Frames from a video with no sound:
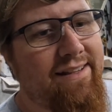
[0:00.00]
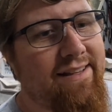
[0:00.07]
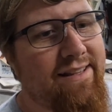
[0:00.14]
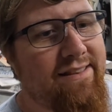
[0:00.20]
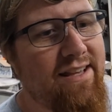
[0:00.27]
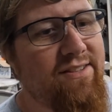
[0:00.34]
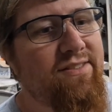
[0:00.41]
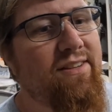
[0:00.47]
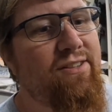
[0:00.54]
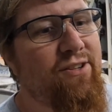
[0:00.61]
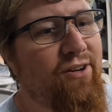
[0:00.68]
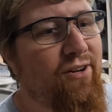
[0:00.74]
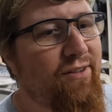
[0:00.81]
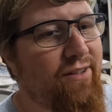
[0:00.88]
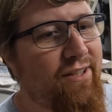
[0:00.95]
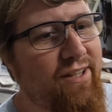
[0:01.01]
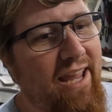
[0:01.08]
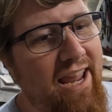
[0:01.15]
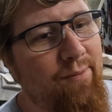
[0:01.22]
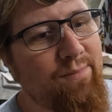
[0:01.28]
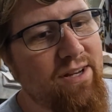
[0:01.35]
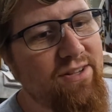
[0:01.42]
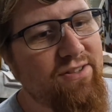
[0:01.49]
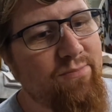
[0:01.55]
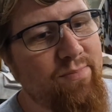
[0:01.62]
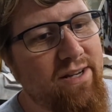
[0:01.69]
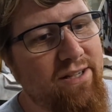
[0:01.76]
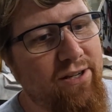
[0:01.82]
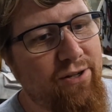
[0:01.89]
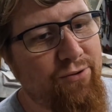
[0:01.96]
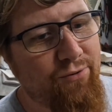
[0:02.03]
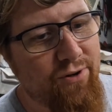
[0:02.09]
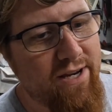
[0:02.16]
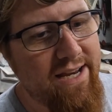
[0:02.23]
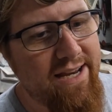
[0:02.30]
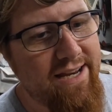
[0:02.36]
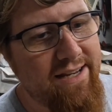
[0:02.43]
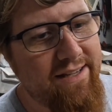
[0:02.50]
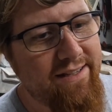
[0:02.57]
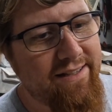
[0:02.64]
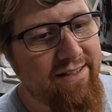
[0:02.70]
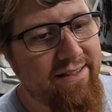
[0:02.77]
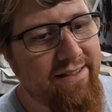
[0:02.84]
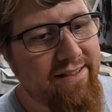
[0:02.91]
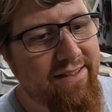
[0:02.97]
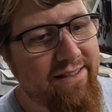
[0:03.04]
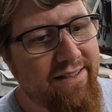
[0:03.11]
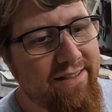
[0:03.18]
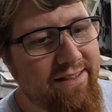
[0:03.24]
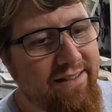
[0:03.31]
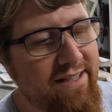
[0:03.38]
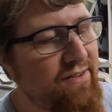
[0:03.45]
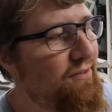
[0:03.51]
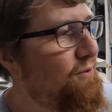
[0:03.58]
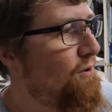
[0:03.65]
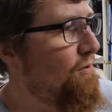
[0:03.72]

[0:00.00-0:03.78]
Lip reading: they said your cam needs to be degreed, even though